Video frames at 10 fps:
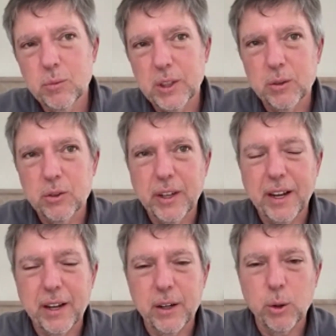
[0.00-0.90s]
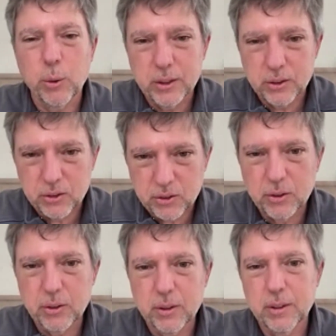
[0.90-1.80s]
is not always
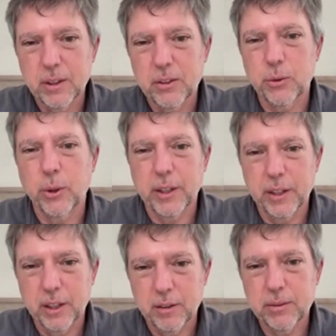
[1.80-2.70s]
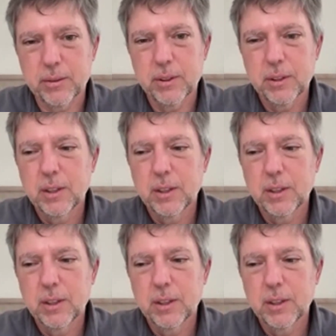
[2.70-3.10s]
a strong enough,